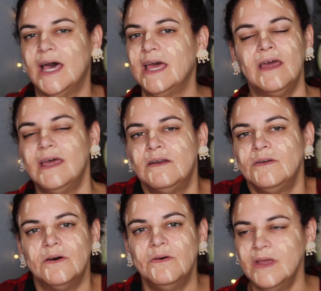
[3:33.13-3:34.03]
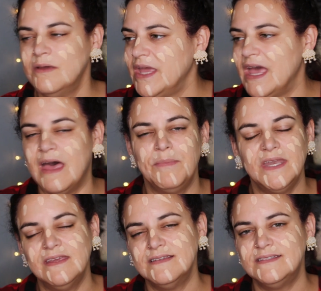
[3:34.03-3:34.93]
I don't, I don't know. Am I
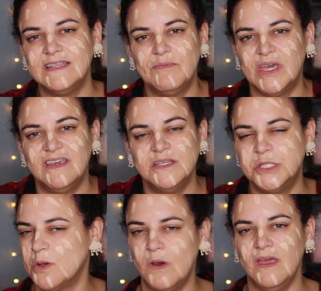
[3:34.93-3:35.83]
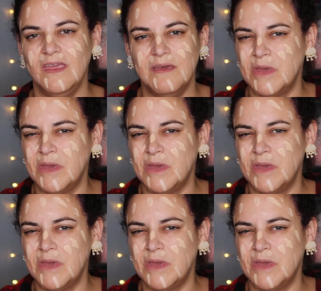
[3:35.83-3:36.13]
happiness? Am I joy?